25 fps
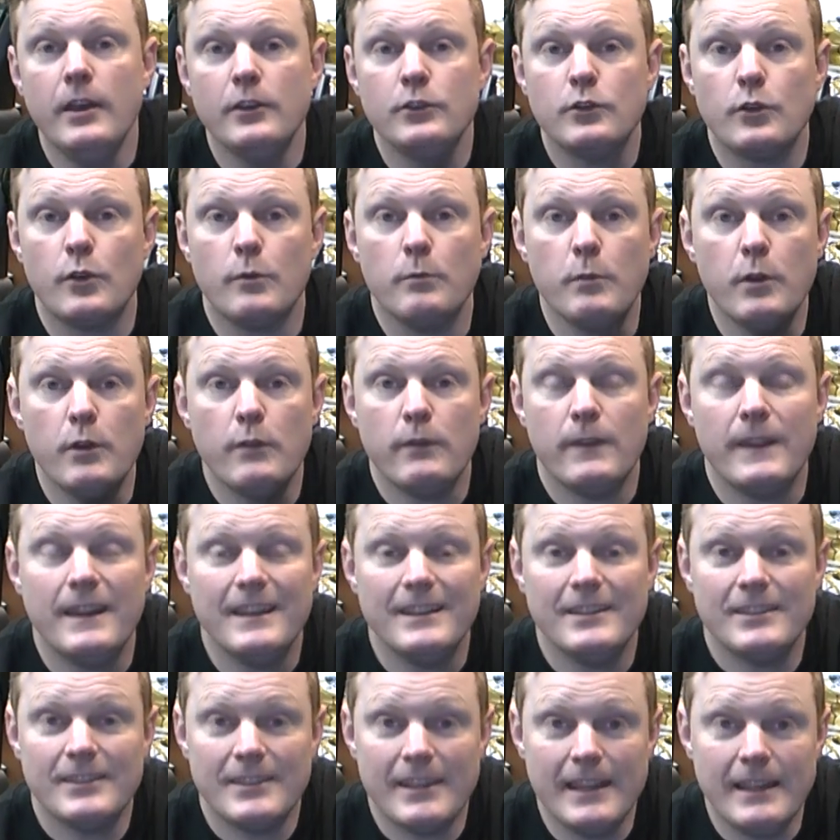to remove
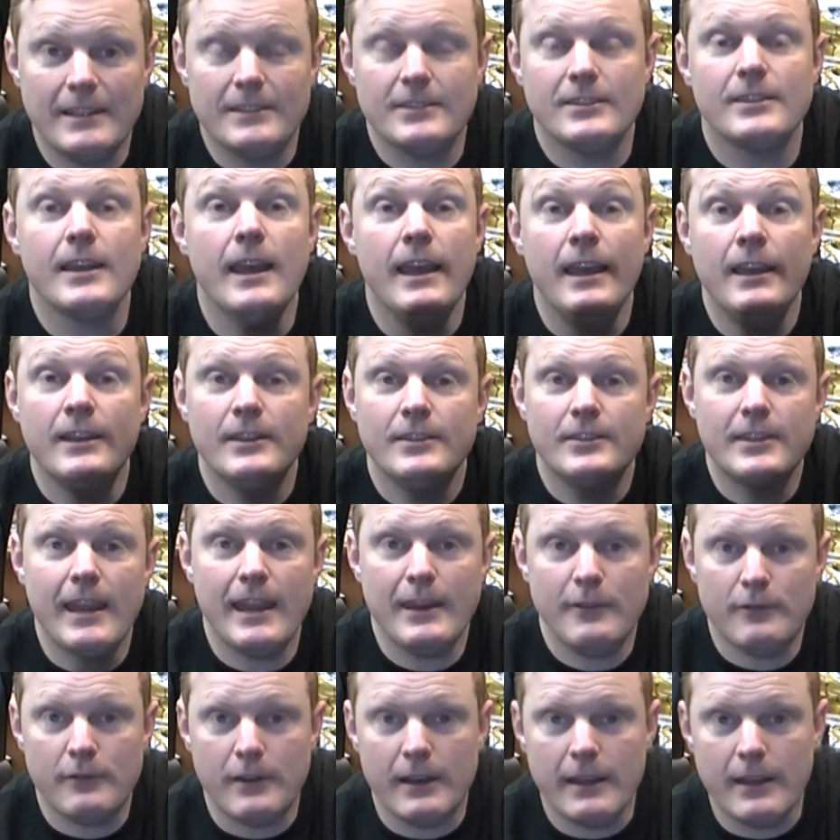these seats
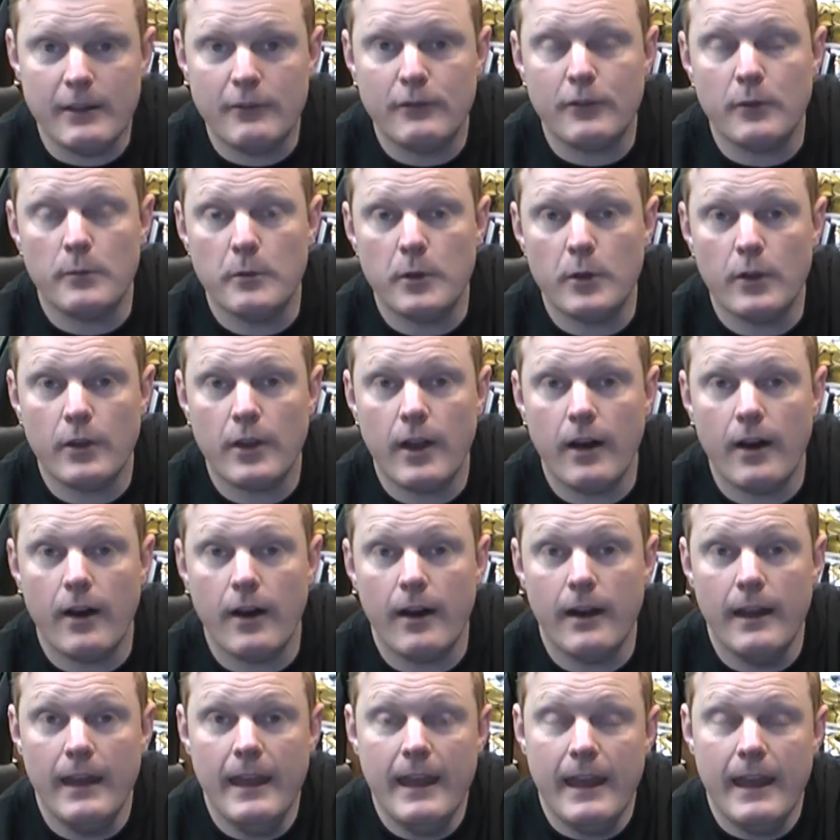safely from your car.